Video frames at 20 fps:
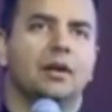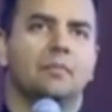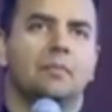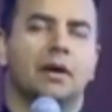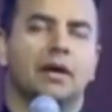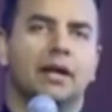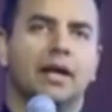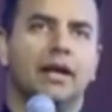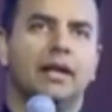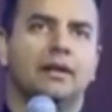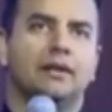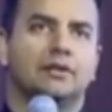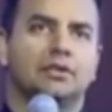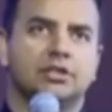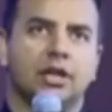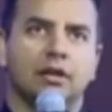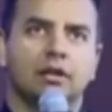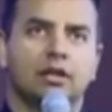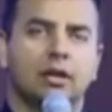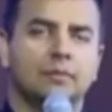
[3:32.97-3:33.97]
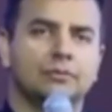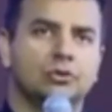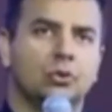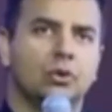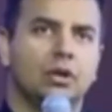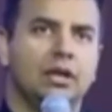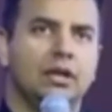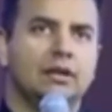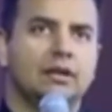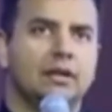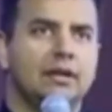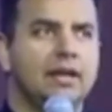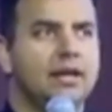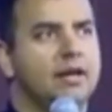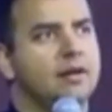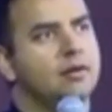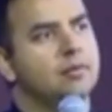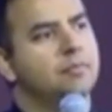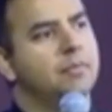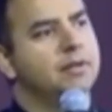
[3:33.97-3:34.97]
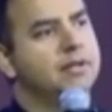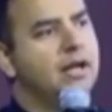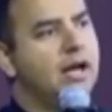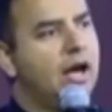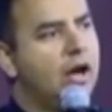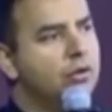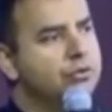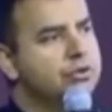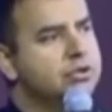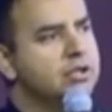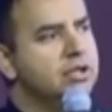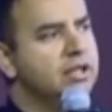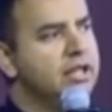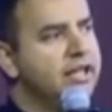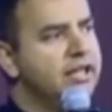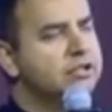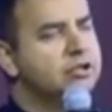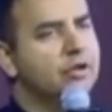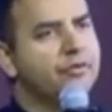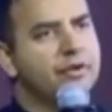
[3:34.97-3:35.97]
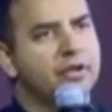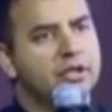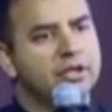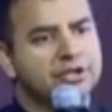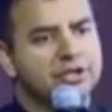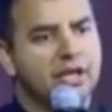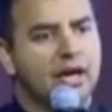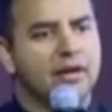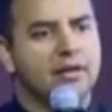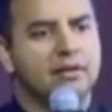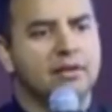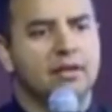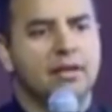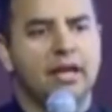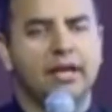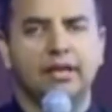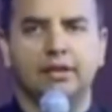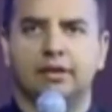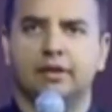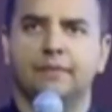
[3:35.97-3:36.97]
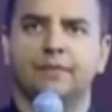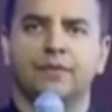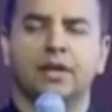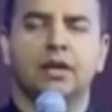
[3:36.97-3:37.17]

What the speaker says: But again, sun comes only in the day, but the house needs of energy are in the night.